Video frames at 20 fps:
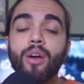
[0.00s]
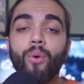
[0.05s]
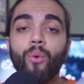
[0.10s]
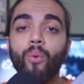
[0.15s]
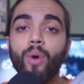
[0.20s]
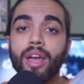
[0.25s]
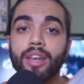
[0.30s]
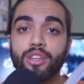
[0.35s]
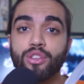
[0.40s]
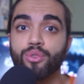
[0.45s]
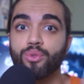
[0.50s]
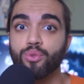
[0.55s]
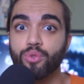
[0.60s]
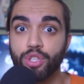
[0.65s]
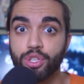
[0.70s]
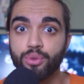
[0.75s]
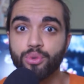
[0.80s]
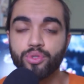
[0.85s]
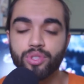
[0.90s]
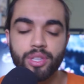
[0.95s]
when you
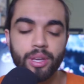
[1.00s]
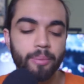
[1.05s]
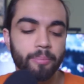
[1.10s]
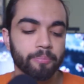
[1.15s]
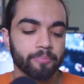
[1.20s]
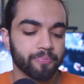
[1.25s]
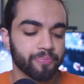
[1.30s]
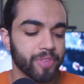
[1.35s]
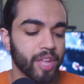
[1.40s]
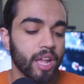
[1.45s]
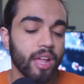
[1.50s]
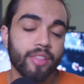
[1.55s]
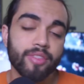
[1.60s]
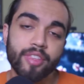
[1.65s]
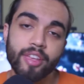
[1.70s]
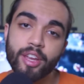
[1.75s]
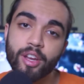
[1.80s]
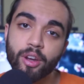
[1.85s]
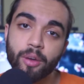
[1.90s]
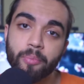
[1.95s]
use them.
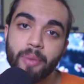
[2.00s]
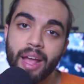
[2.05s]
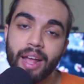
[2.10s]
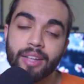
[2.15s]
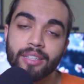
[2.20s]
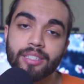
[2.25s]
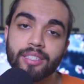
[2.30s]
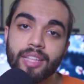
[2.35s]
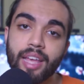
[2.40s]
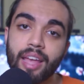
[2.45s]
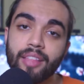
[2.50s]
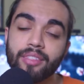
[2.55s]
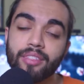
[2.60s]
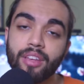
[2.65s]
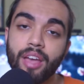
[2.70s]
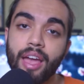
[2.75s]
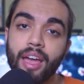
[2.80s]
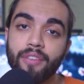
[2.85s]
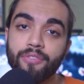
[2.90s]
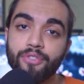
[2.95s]
The ear pads that
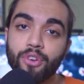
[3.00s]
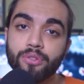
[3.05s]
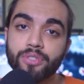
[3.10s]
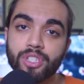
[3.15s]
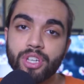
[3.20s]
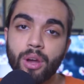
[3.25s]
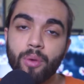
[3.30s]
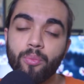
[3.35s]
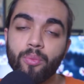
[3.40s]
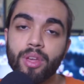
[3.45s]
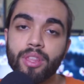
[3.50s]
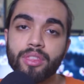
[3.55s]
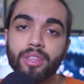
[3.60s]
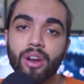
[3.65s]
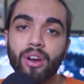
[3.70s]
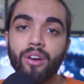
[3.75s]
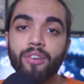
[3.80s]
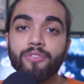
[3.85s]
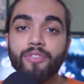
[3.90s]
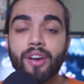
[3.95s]
the headphones come with
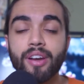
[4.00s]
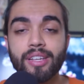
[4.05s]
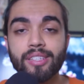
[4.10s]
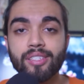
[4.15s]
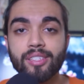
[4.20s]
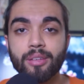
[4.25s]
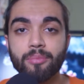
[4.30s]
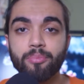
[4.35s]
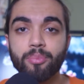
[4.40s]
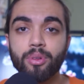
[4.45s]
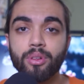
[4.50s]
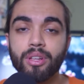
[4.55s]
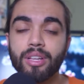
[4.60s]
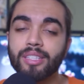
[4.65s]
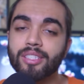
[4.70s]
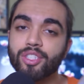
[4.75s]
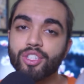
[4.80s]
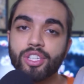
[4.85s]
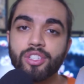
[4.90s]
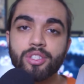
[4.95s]
are very simple.
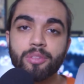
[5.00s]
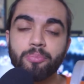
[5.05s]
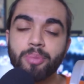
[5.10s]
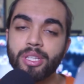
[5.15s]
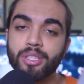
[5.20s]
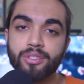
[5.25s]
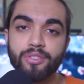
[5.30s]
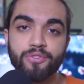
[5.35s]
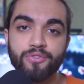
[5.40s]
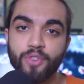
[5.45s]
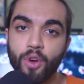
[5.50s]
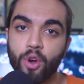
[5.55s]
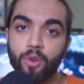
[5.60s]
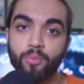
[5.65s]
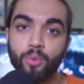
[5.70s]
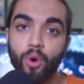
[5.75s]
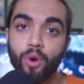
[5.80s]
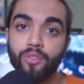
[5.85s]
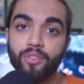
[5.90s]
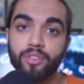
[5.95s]
It's just a piece of
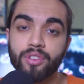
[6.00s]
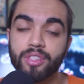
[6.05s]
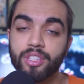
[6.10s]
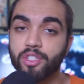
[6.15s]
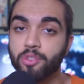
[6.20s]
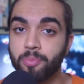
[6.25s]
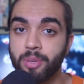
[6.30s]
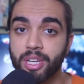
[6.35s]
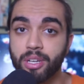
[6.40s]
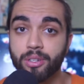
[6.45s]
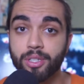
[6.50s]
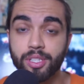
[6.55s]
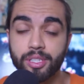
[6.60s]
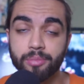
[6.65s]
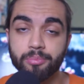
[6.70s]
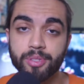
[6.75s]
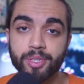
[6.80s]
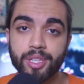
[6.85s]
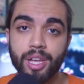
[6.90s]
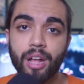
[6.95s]
foam over the speakers
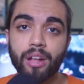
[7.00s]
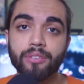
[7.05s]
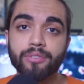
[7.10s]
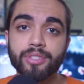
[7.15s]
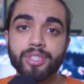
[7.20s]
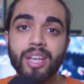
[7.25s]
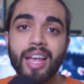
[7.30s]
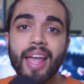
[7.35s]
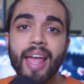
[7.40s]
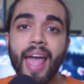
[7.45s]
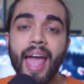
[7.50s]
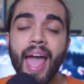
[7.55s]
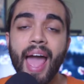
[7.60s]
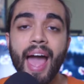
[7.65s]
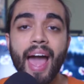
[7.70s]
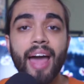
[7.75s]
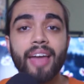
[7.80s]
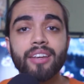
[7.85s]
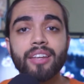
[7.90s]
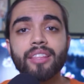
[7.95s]
themselves.
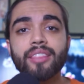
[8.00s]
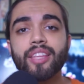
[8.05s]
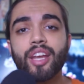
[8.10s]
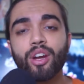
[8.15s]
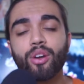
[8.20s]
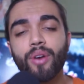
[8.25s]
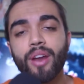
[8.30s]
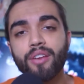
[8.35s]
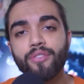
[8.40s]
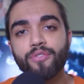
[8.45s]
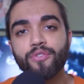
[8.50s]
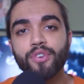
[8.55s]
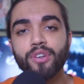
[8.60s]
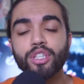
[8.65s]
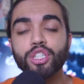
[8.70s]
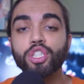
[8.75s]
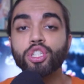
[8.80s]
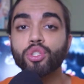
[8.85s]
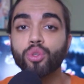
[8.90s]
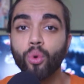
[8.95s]
And they're great
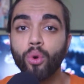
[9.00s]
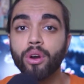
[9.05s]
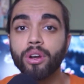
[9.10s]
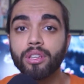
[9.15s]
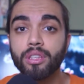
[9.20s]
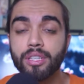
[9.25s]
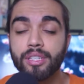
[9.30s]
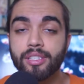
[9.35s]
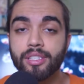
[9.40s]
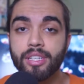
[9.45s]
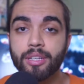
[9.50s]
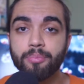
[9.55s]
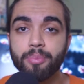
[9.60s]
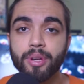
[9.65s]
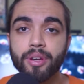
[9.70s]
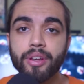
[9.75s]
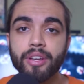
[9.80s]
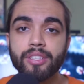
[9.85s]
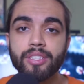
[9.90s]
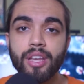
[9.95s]
for short listening
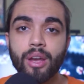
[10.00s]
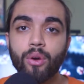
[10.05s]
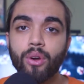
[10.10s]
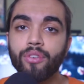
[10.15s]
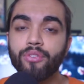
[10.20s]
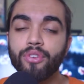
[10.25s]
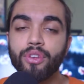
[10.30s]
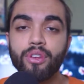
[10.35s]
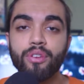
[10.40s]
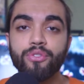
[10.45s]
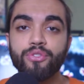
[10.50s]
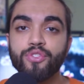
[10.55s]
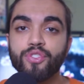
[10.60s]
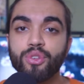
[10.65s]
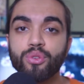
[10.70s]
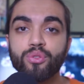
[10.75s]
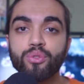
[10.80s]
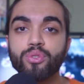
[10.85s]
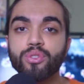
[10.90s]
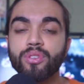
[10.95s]
periods. However, if
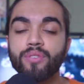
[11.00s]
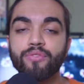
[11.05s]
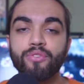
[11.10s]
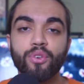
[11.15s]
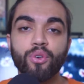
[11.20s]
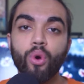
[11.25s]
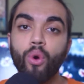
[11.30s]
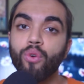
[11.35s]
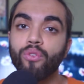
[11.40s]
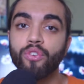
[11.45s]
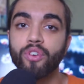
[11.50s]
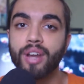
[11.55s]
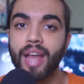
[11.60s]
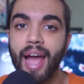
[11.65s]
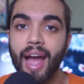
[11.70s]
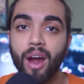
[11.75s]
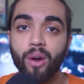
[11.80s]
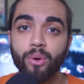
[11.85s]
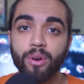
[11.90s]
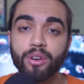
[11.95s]
you use them for over an
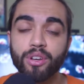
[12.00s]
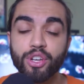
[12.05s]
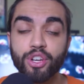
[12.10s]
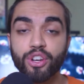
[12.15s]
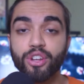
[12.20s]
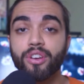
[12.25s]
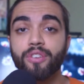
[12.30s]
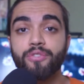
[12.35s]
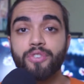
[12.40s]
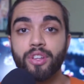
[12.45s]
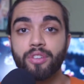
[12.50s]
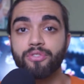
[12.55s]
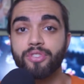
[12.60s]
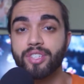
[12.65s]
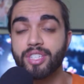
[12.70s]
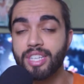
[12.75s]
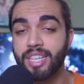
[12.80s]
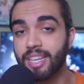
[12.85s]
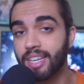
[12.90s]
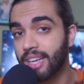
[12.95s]
hour, you're going to feel
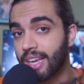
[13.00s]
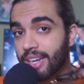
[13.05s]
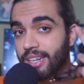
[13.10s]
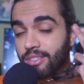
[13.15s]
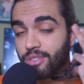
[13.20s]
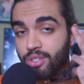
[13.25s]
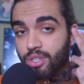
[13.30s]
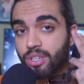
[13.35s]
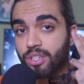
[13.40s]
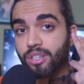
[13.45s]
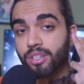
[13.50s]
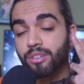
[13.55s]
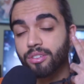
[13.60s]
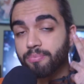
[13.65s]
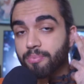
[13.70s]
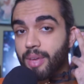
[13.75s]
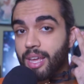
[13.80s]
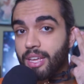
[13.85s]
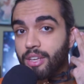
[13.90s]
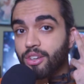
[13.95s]
fatigue and it's going
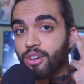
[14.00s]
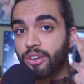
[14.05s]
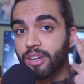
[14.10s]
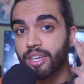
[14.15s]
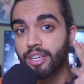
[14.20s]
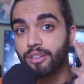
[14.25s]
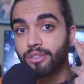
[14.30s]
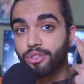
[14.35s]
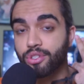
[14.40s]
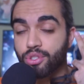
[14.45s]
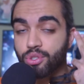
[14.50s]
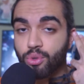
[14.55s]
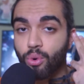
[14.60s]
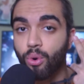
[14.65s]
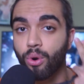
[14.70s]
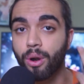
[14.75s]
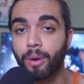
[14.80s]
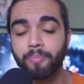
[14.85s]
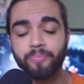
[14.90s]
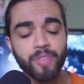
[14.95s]
to make your ears
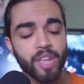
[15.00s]
sore.